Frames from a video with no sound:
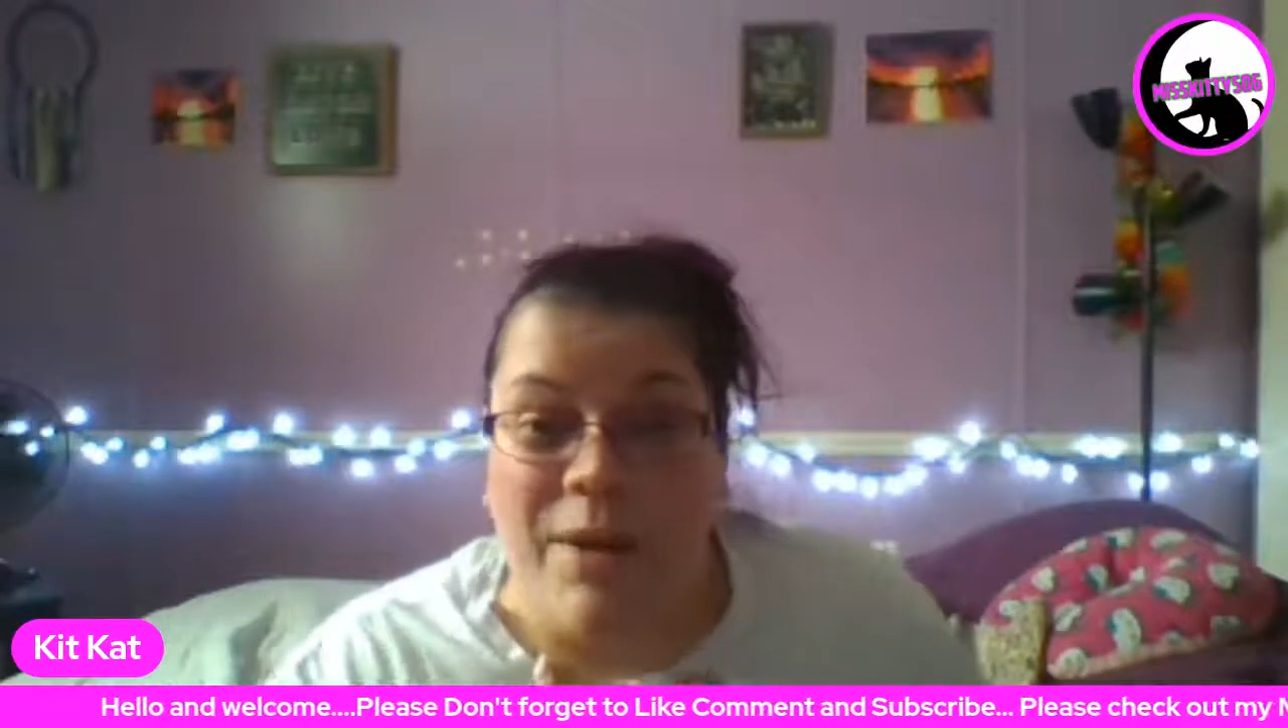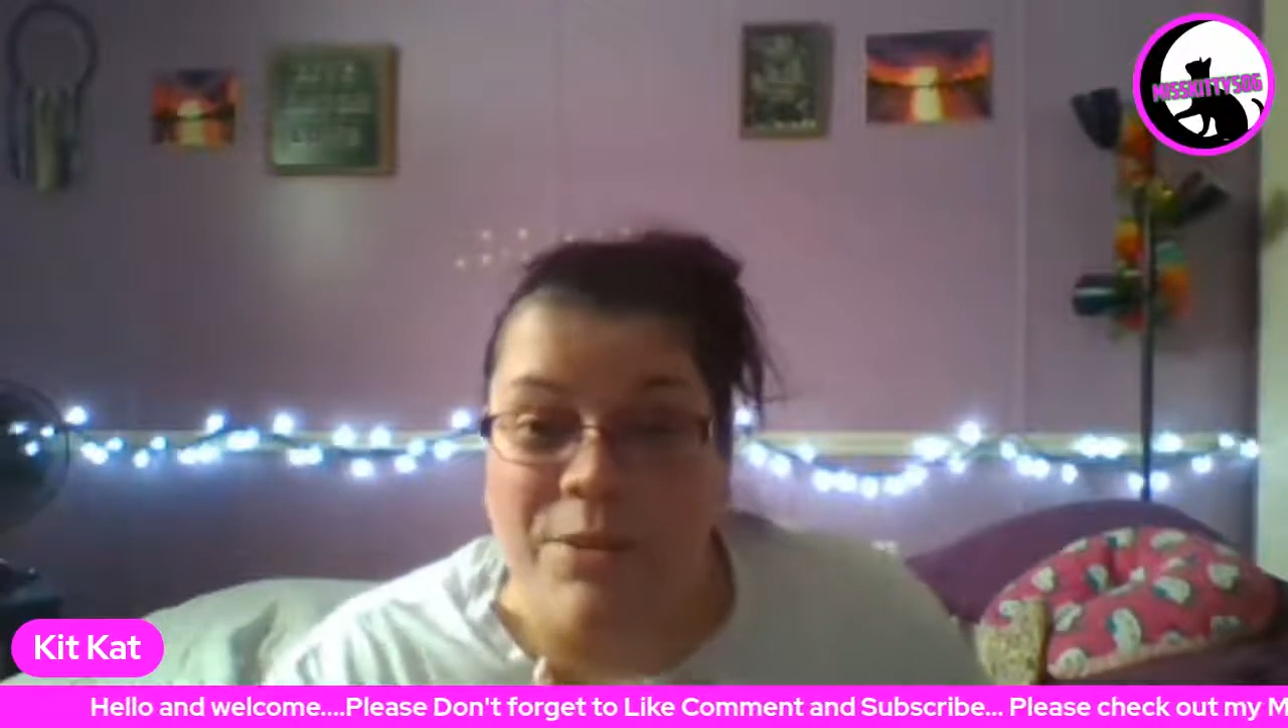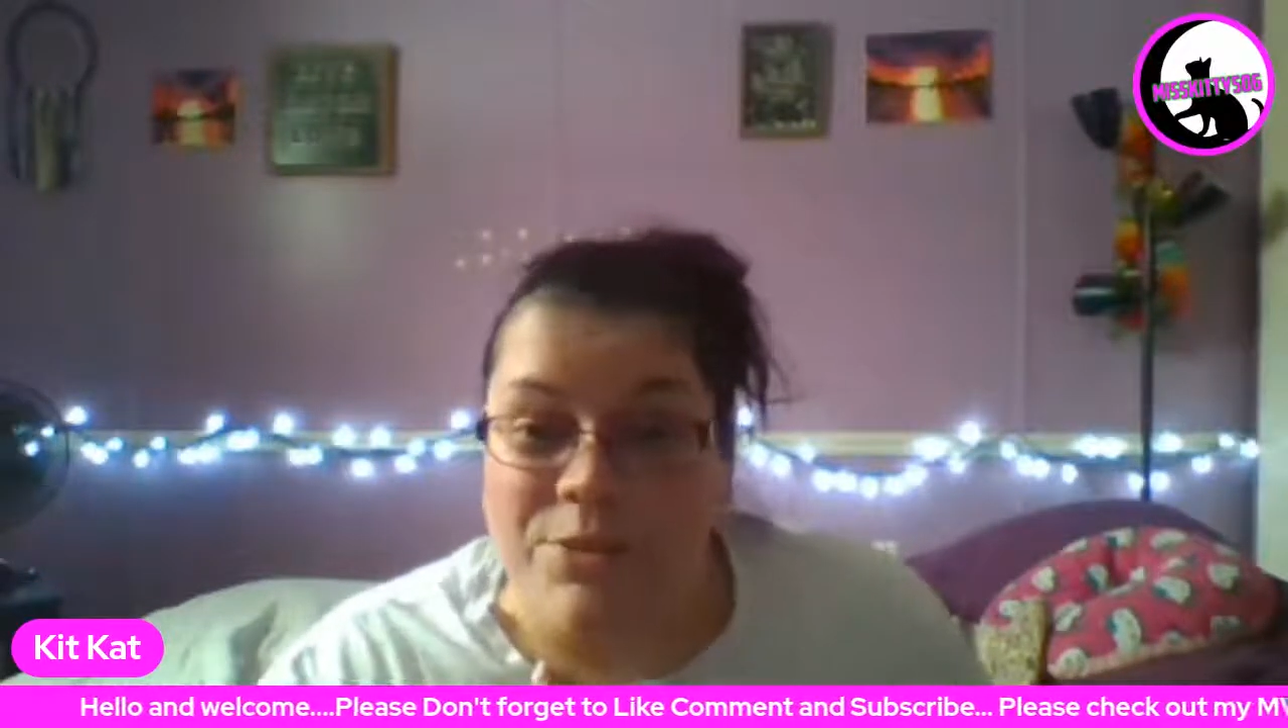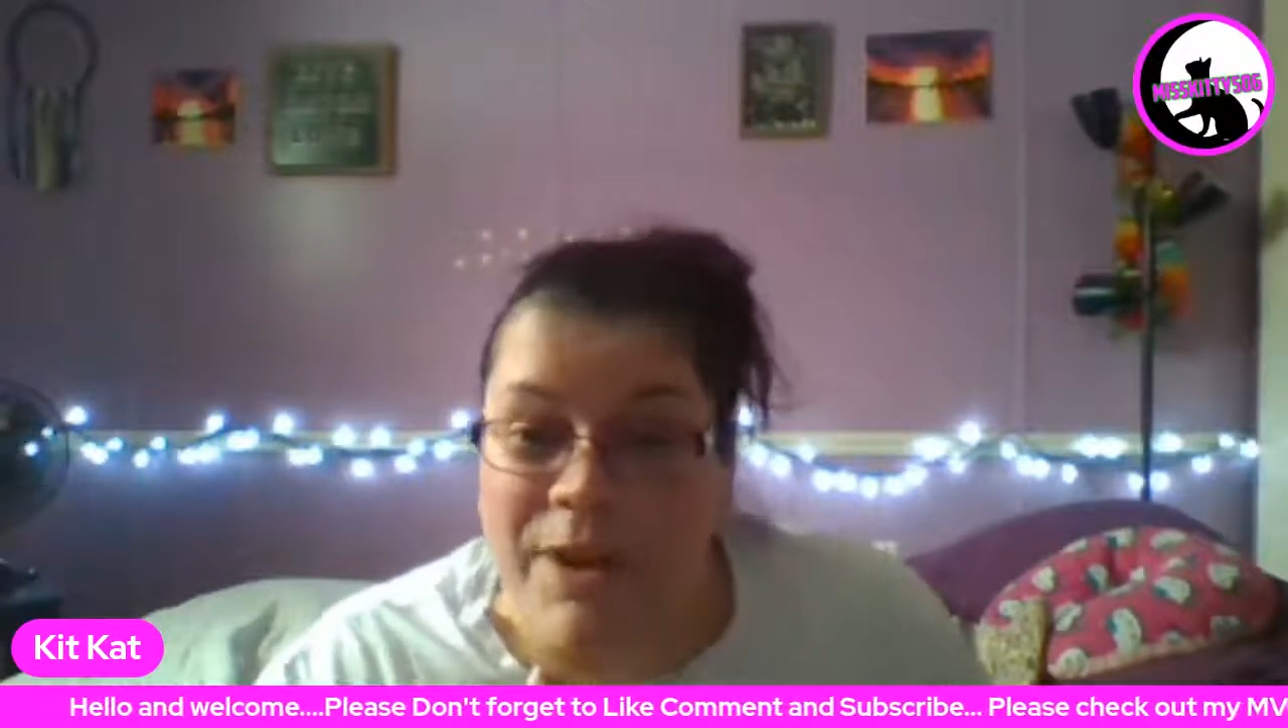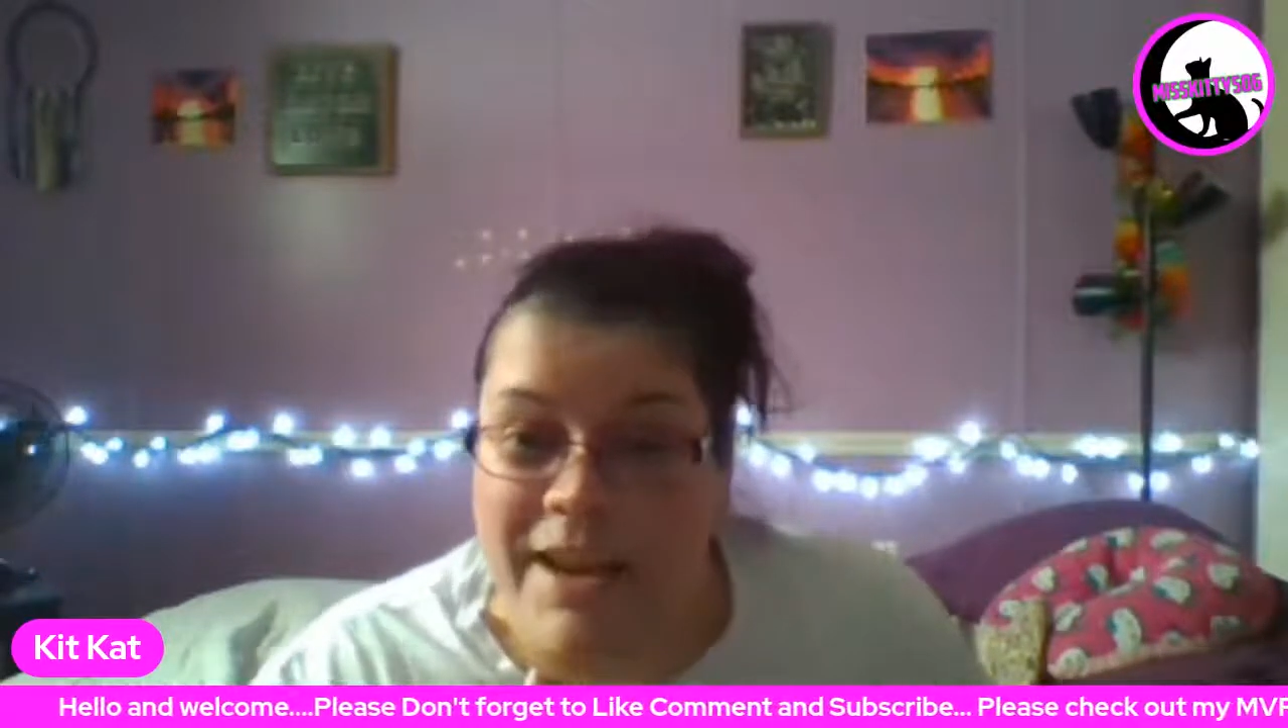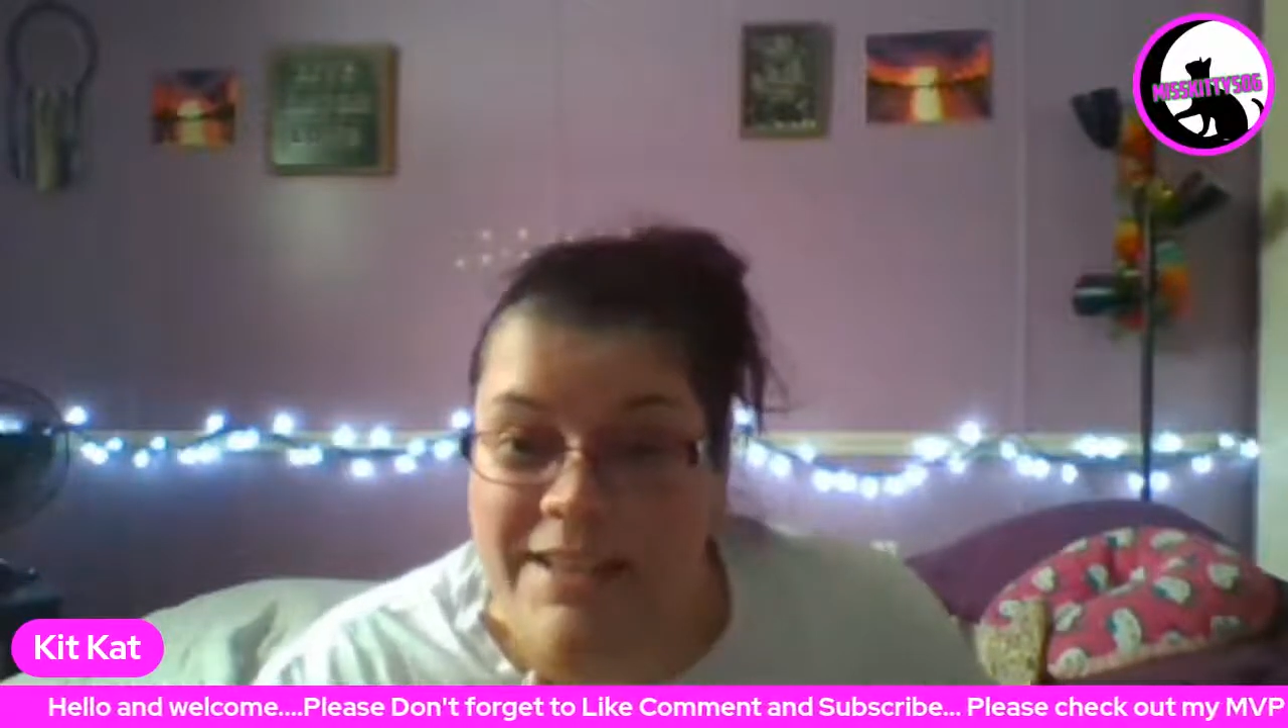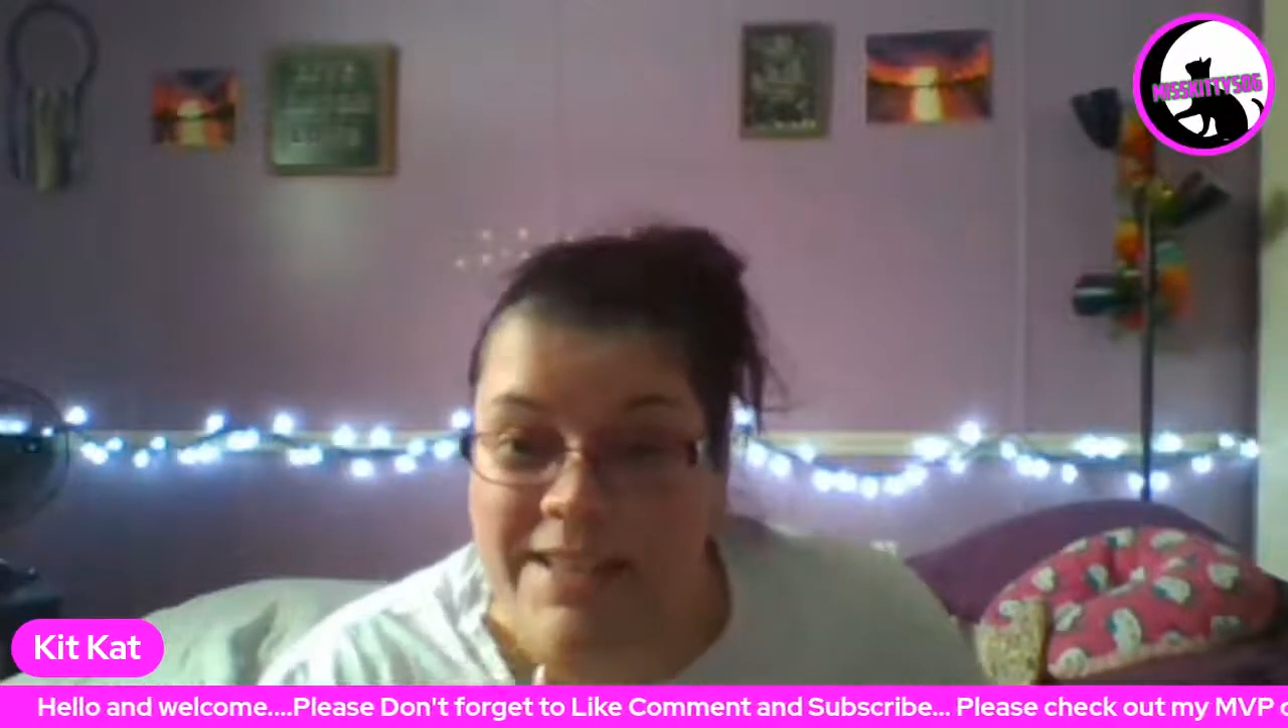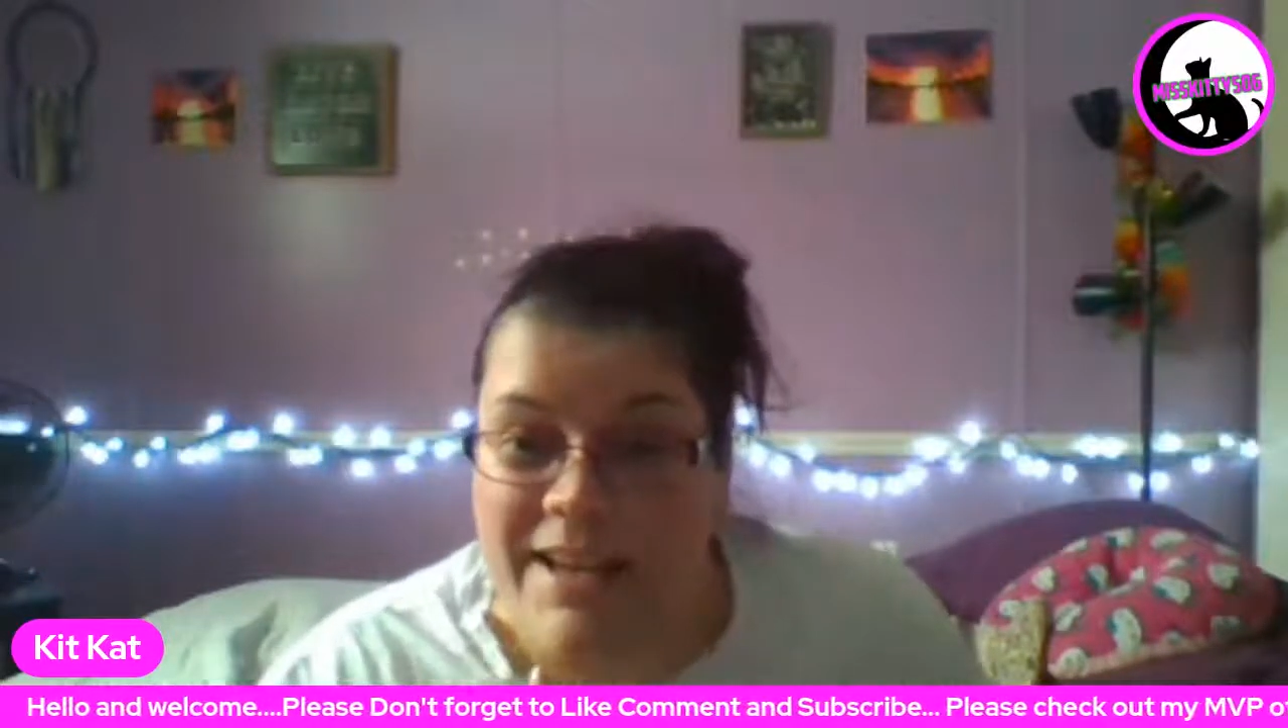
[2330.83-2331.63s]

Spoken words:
I was raised.